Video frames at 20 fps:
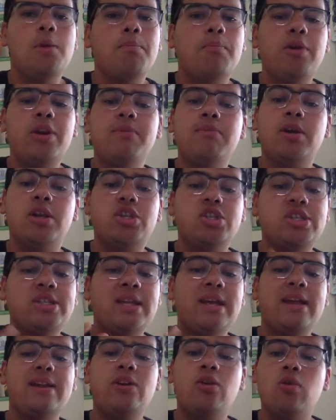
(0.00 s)
Pretty much
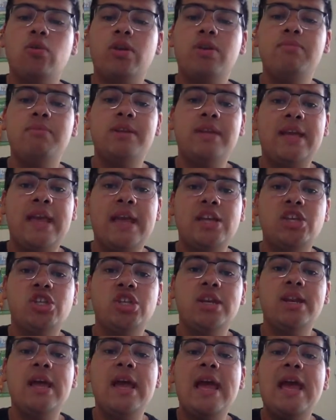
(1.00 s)
technical
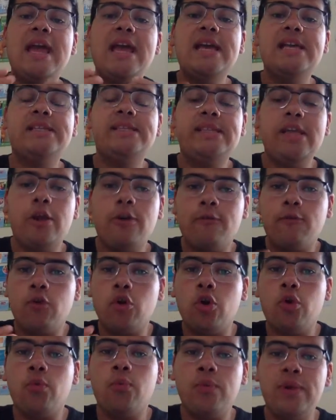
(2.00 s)
communication is there
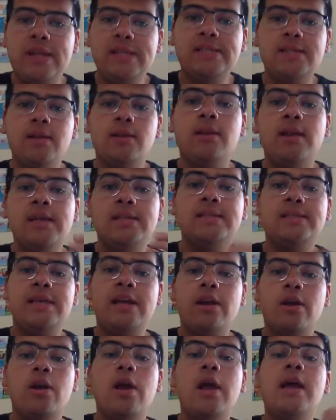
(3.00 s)
for a reason, is
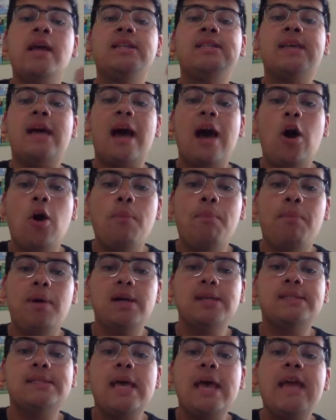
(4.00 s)
there to help
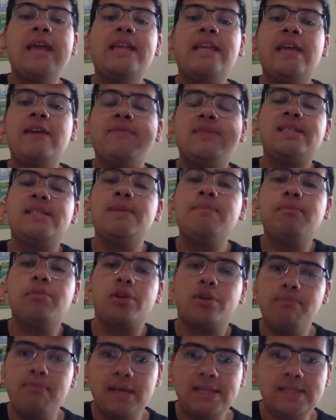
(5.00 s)
us give
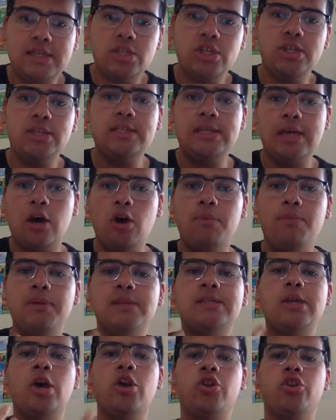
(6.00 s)
simpler messages, to help
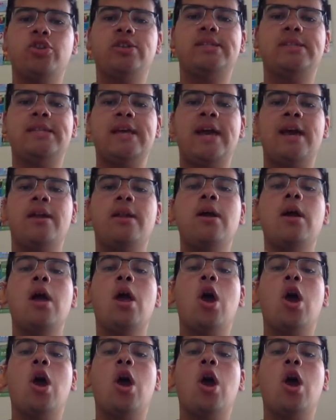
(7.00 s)
us understand